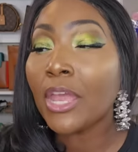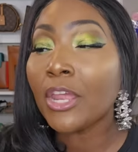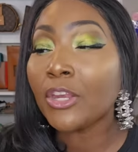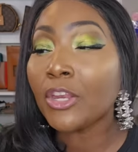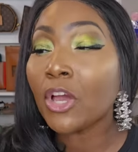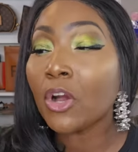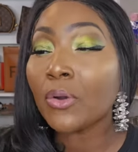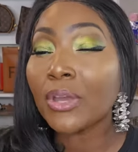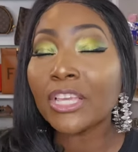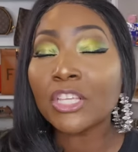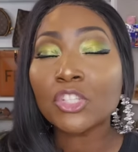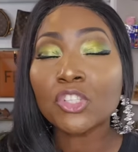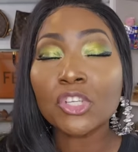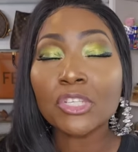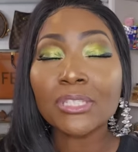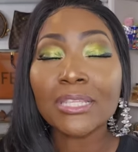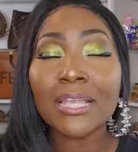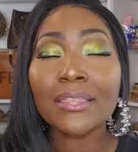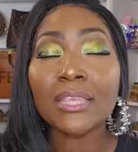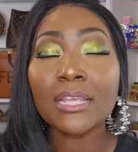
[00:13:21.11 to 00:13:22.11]
No, it's
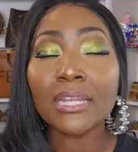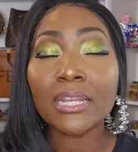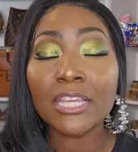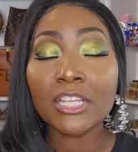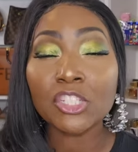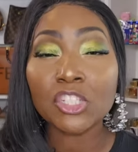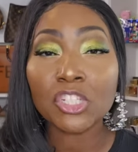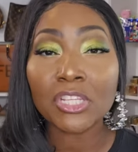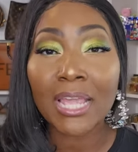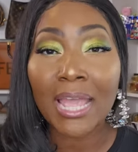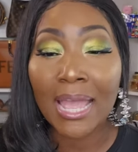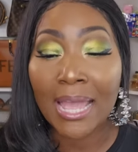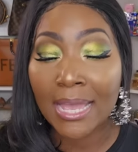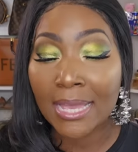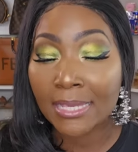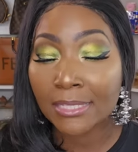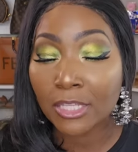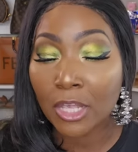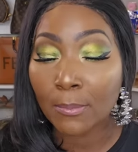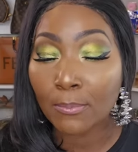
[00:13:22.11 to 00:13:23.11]
just that the lychee
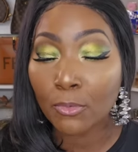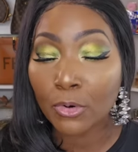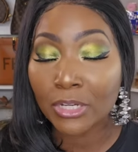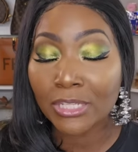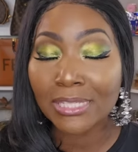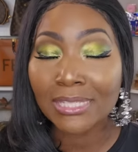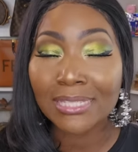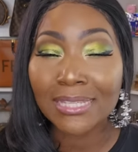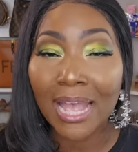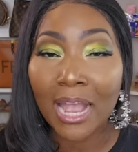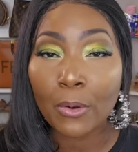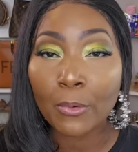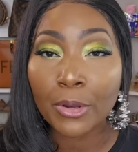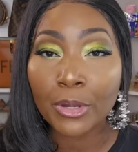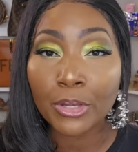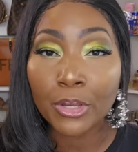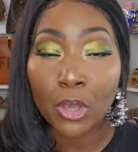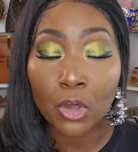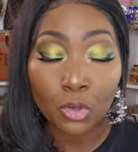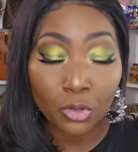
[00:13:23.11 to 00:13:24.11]
has a more sour
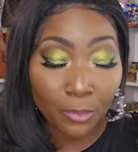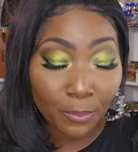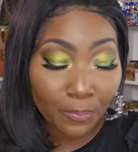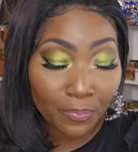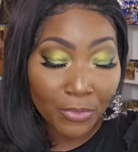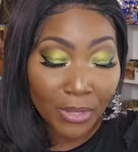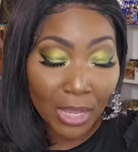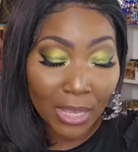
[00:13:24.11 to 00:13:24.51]
note,